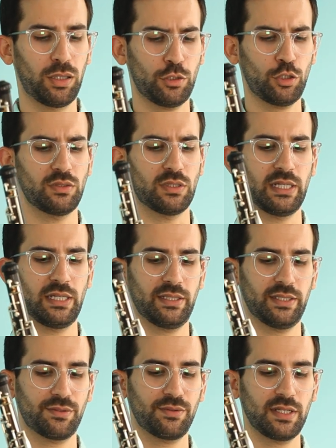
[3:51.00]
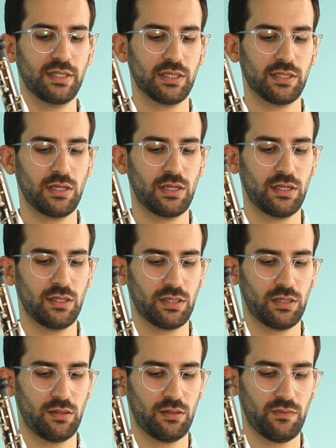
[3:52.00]
Oh, this reed does not
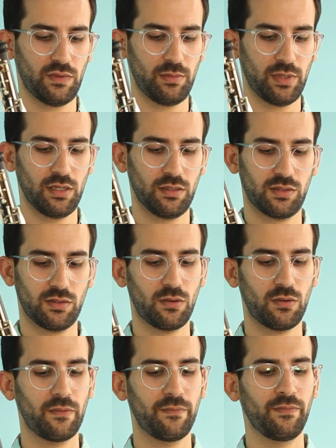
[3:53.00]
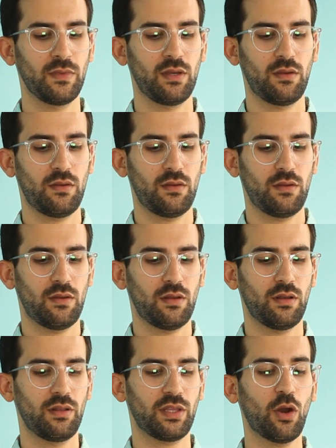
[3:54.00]
vibrate. So
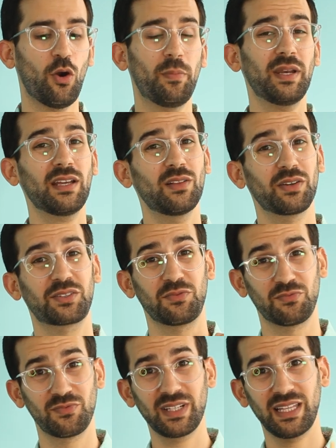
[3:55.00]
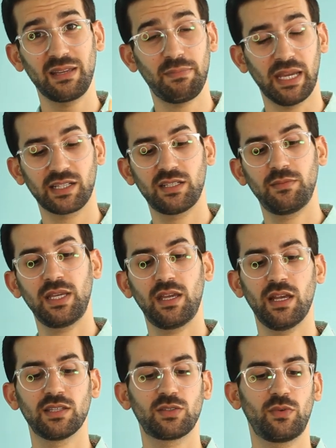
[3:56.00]
the opening looked really big to me,
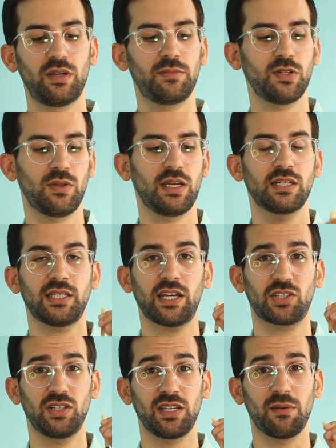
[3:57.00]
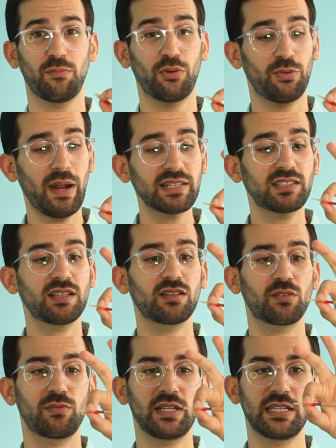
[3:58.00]
and so what I'm doing is actually pressing the
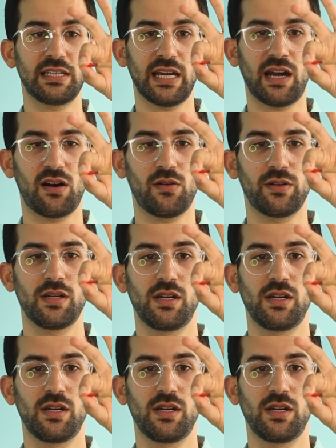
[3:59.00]
reed down